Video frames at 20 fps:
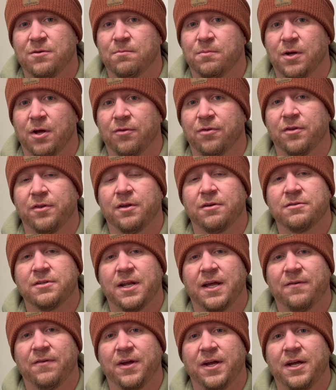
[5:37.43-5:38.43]
Both of those
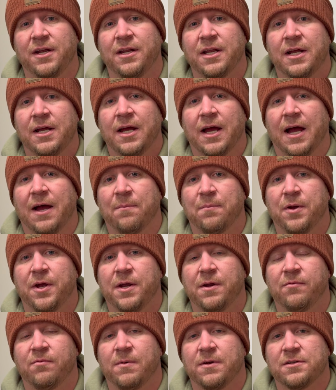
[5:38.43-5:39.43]
that I've had, I
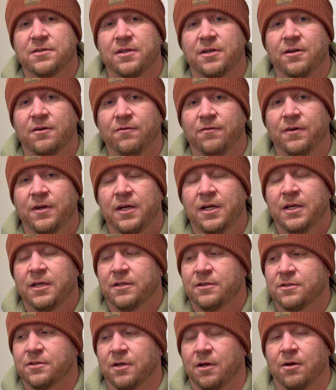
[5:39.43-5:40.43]
paid for myself.
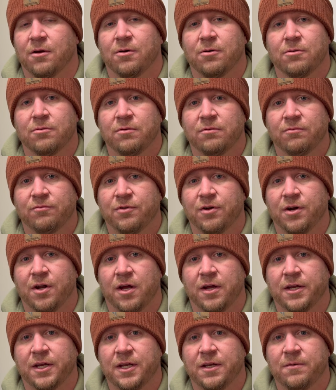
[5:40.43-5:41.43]
So they're
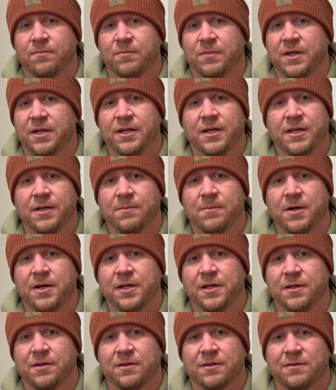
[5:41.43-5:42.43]
not getting me any
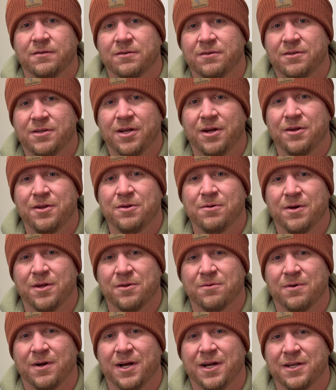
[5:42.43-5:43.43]
money to tell you
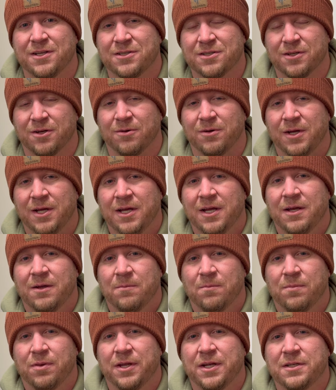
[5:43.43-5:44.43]
otherwise. So
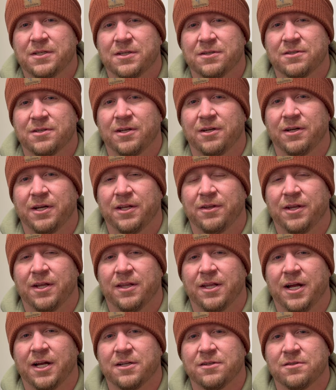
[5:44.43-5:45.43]
please consider hitting that
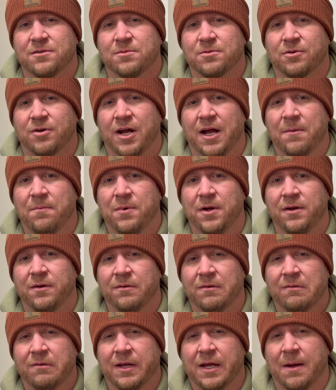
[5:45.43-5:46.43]
like and subscribe button.
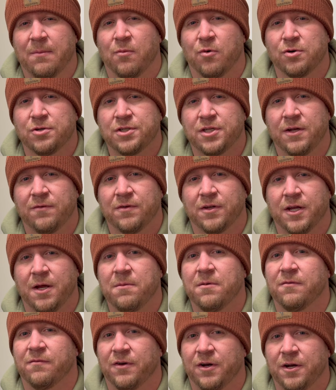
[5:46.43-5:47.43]
We got more stuff to come
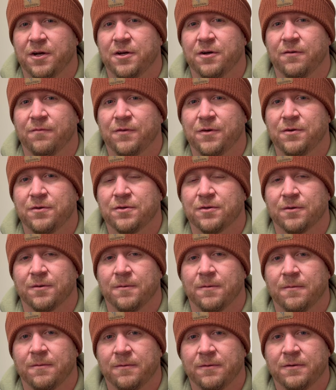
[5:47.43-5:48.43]
in the very near future.
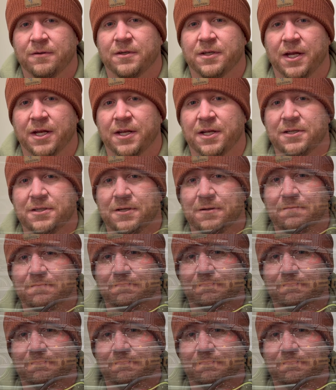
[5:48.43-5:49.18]
Take it easy.